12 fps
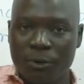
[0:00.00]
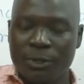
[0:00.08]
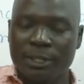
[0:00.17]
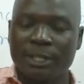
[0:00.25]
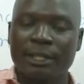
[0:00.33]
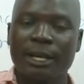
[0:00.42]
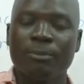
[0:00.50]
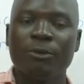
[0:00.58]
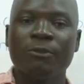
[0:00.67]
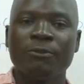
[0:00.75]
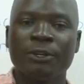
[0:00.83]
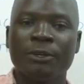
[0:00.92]
We say they
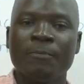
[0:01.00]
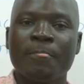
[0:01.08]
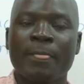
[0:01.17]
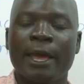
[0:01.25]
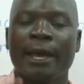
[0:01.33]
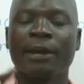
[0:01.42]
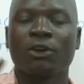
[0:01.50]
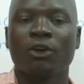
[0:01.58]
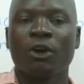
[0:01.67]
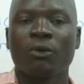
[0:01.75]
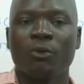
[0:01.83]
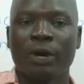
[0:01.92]
move in a
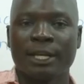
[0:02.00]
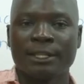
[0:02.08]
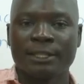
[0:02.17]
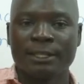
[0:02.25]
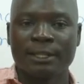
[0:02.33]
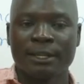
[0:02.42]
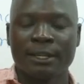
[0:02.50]
clockwise